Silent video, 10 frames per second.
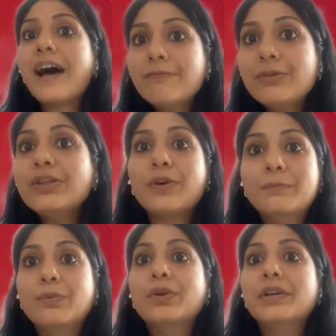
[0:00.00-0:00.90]
have been
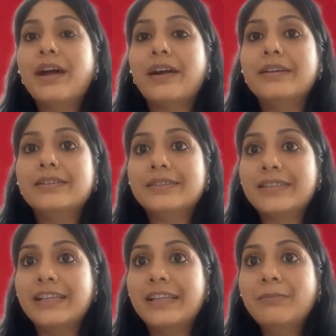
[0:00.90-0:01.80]
onboarded under the
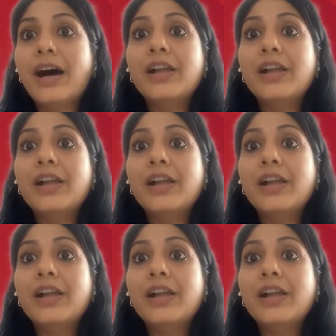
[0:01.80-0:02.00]
scheme